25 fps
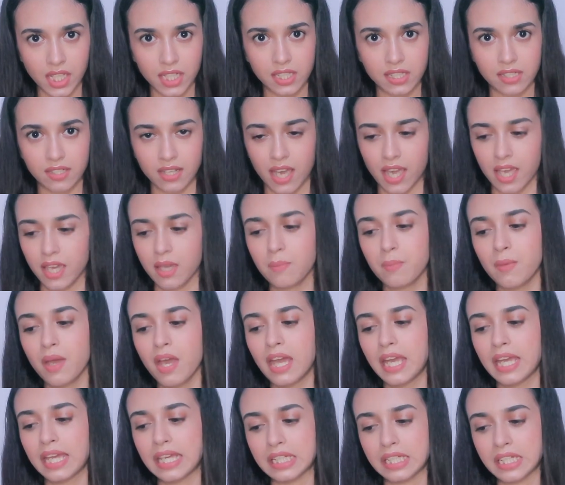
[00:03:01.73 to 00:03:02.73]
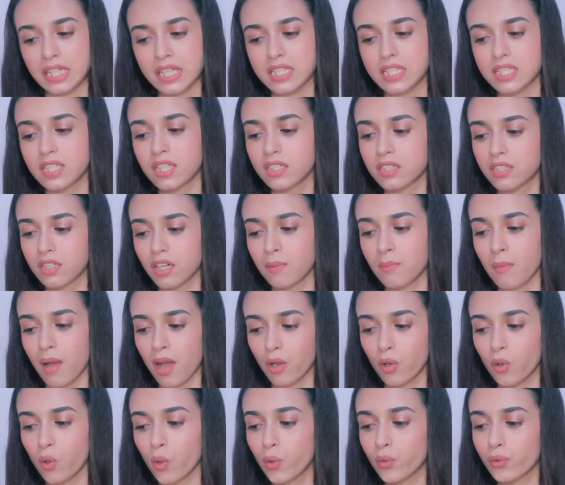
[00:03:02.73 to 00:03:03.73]
skin type it is the
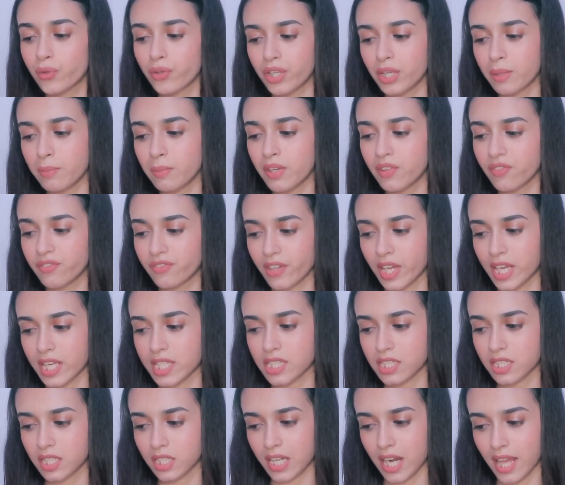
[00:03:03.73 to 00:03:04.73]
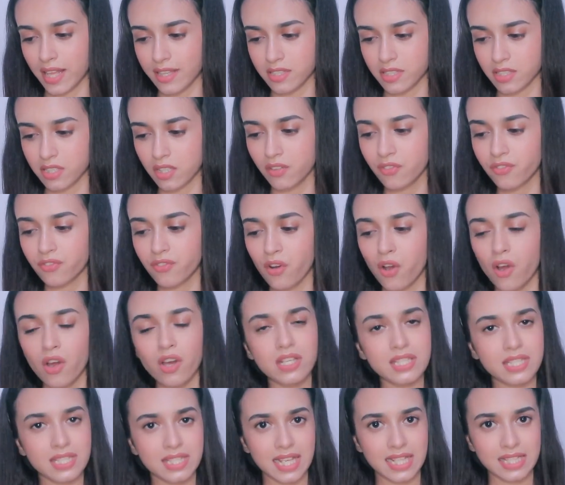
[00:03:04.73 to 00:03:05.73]
Derma Co Creamy Face Cleanser
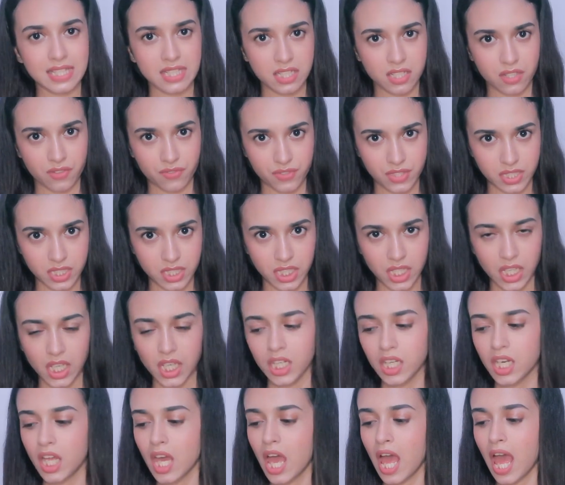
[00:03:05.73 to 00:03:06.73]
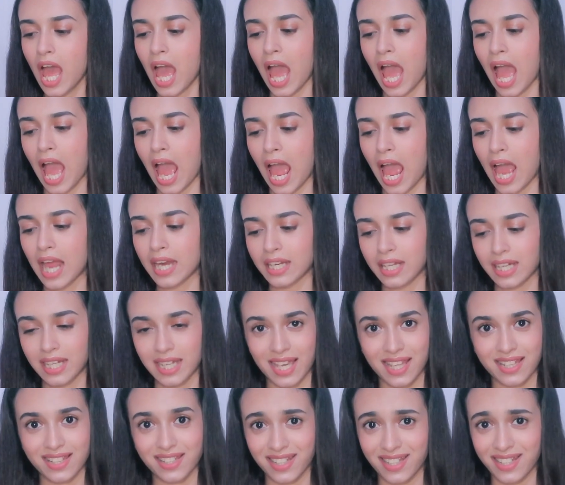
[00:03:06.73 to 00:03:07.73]
for sensitive skin and
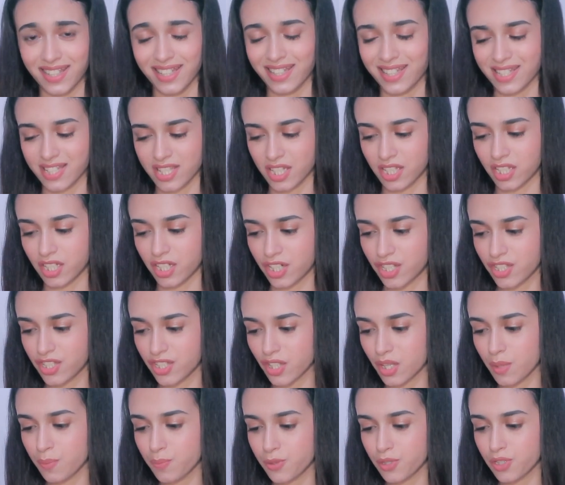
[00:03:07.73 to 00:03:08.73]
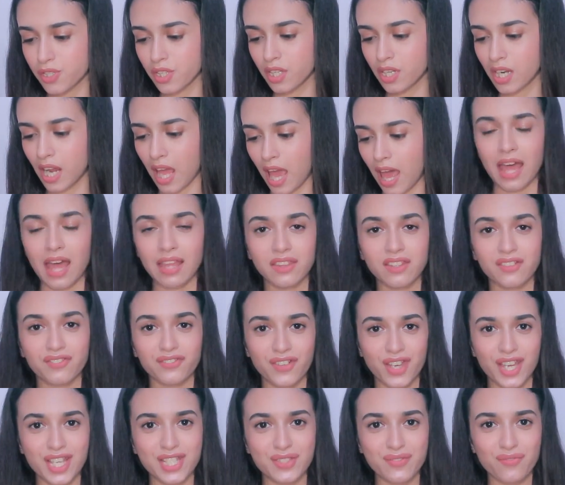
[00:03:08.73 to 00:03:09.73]
again the link is in the description and the
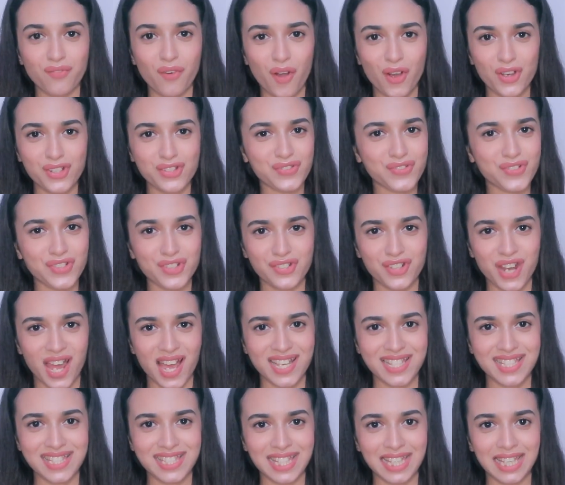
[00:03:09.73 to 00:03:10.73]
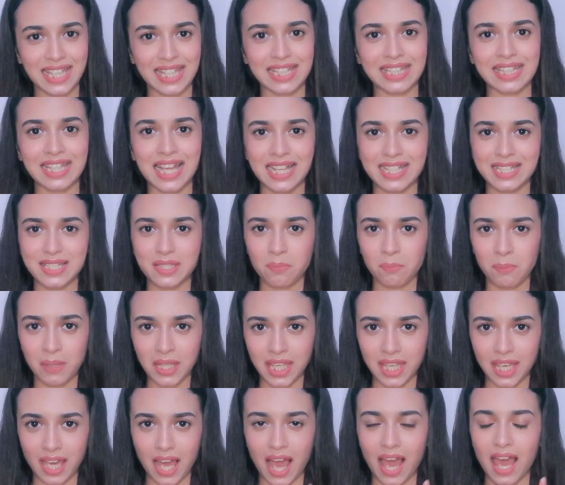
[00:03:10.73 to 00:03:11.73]
face wash for dry skin that's
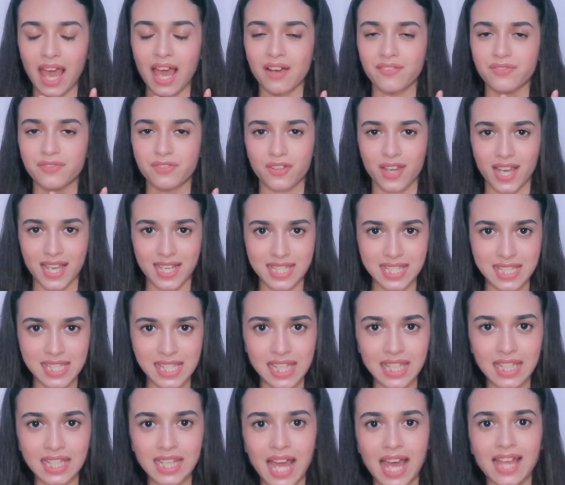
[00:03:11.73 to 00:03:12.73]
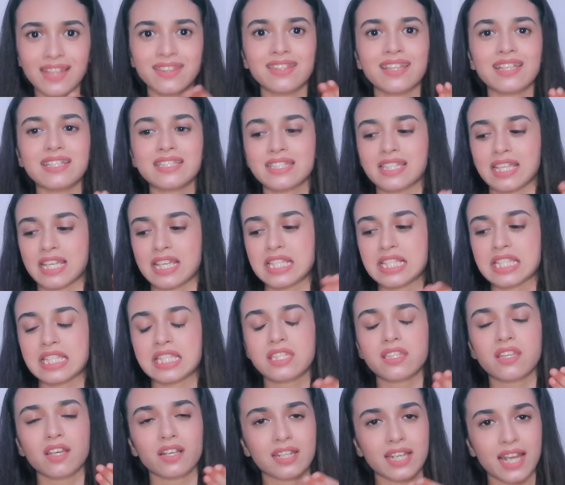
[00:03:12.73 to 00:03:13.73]
me I have have dry skin and this
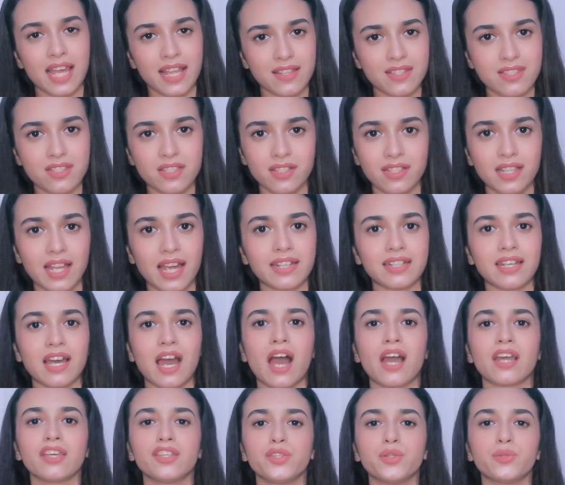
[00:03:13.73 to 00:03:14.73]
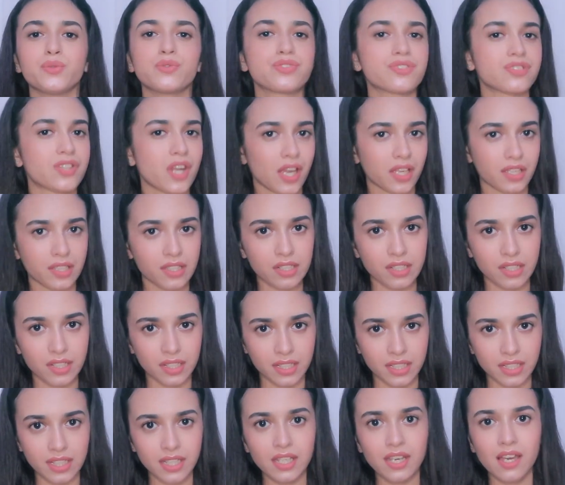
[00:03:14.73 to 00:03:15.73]
is the cleanser that I use
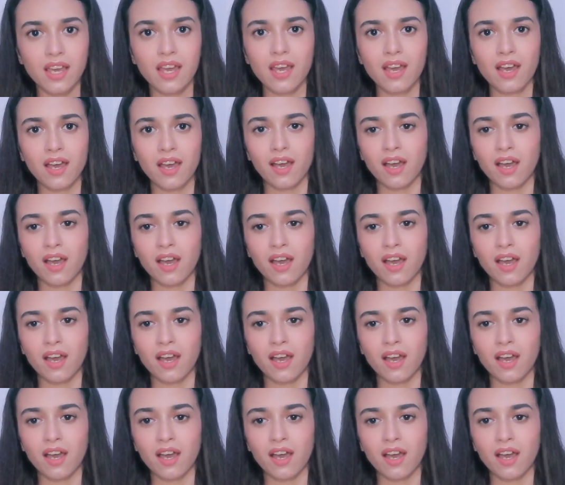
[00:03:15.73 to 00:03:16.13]
regularly